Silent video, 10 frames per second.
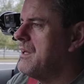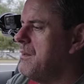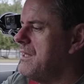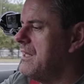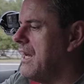
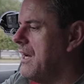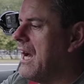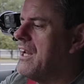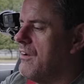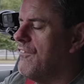maybe,
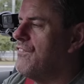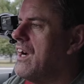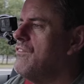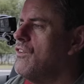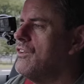anyway,
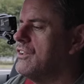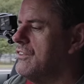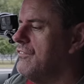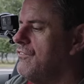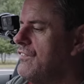
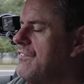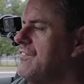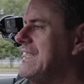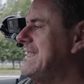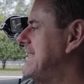
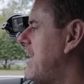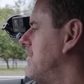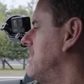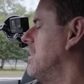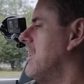
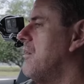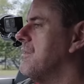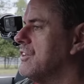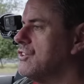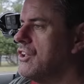557
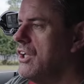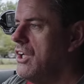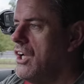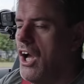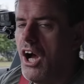kilometers
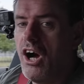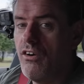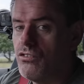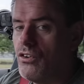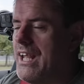
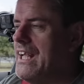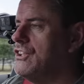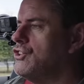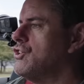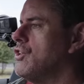of
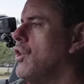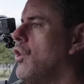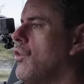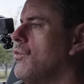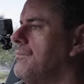range to go.